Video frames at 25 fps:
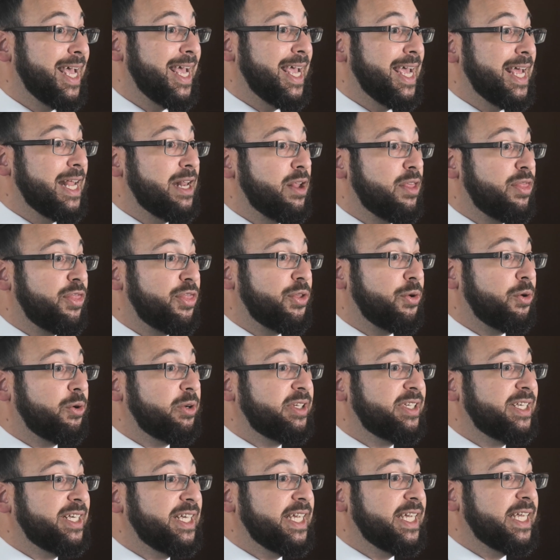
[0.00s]
In
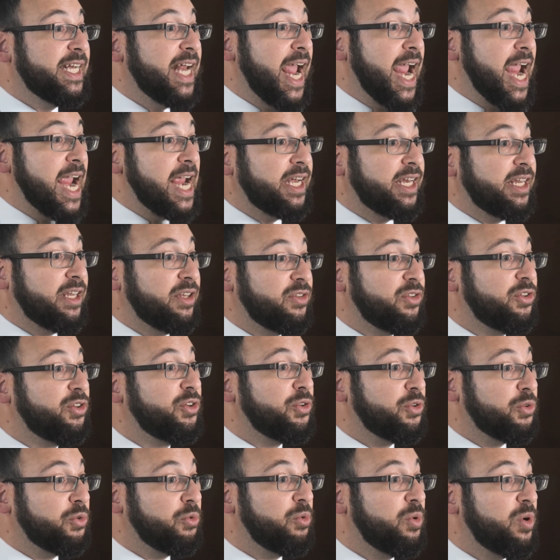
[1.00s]

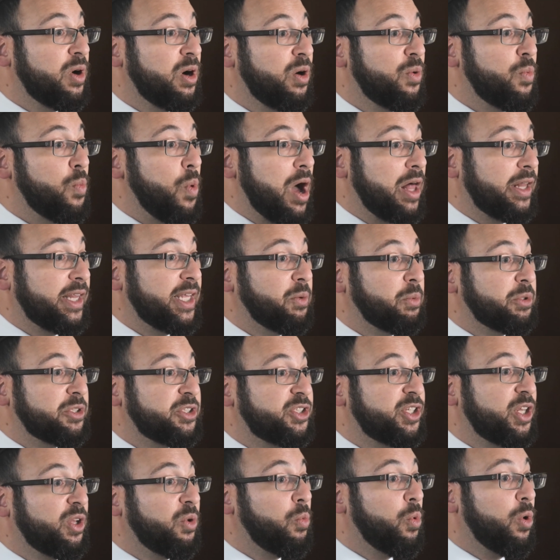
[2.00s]
1382, while he was
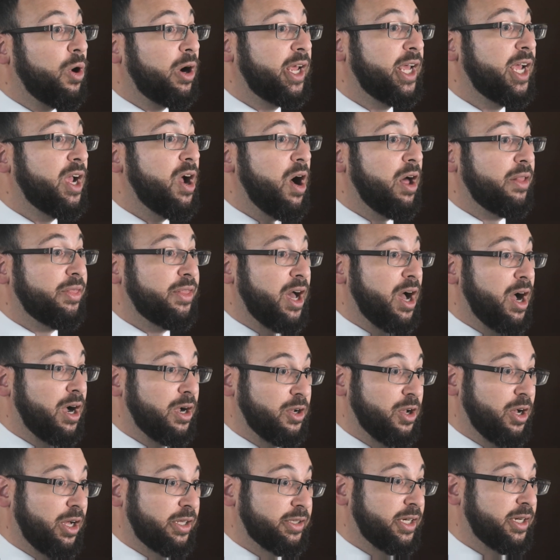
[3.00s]
still working on the
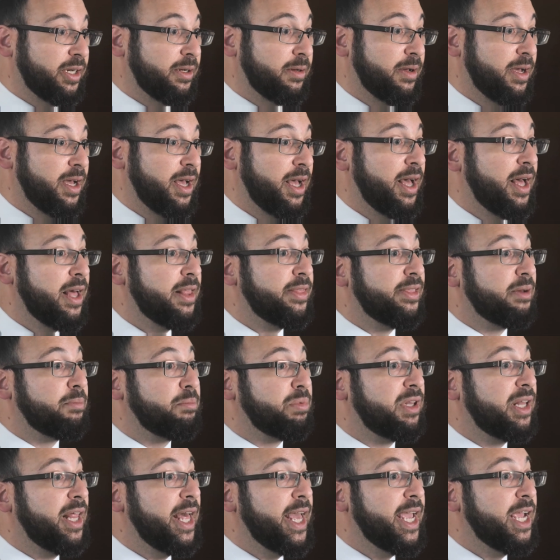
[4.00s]
Haggadah, the
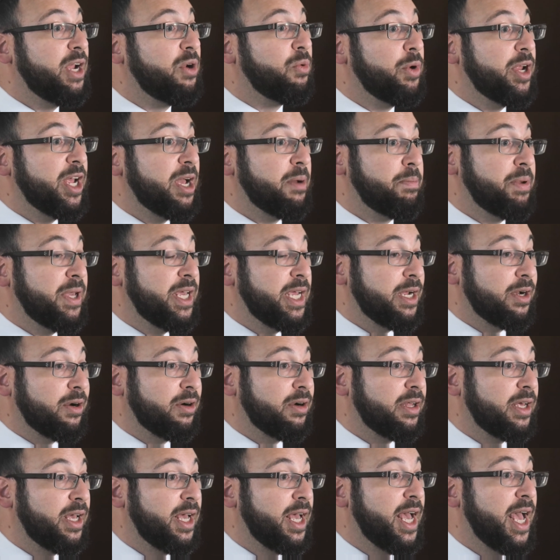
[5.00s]
plague
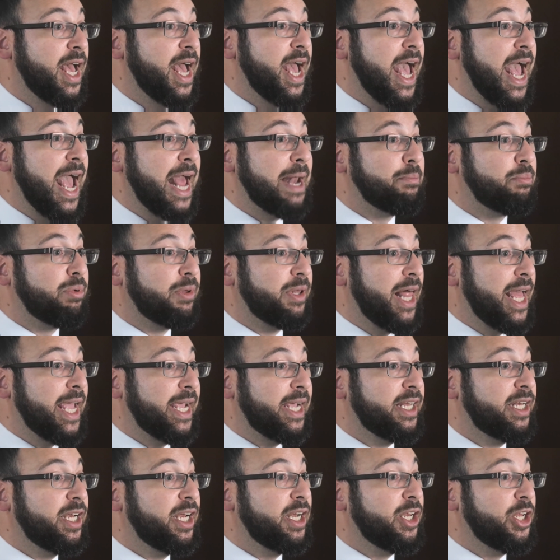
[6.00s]
reappeared and
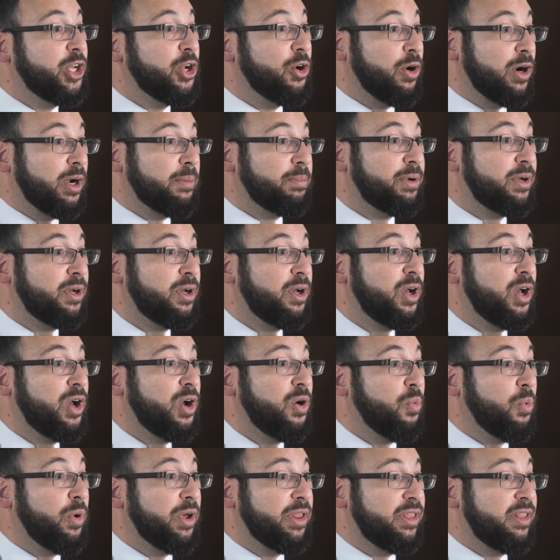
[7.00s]
blanketed Europe
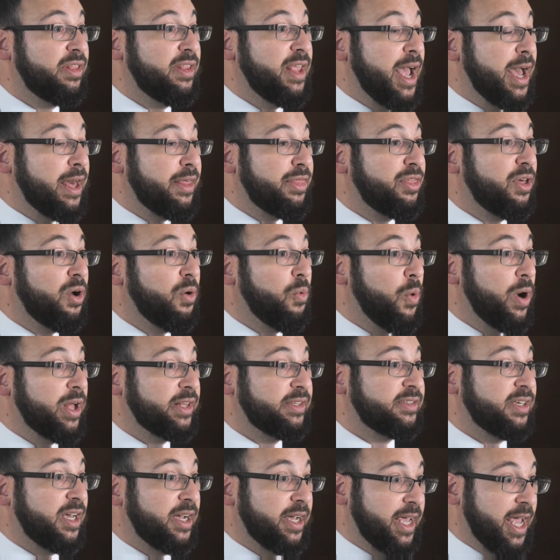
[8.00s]
with death
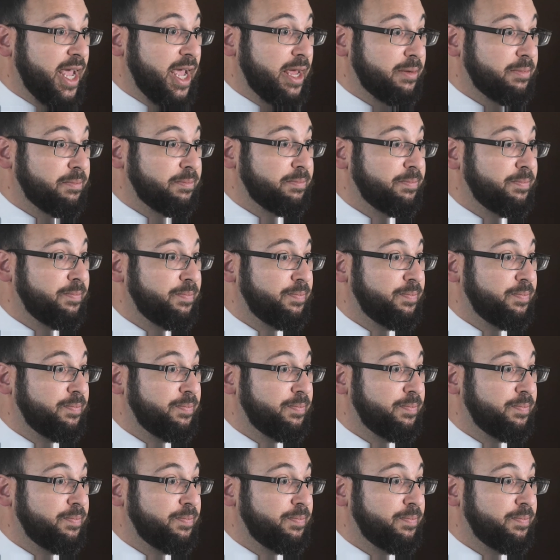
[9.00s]
once again.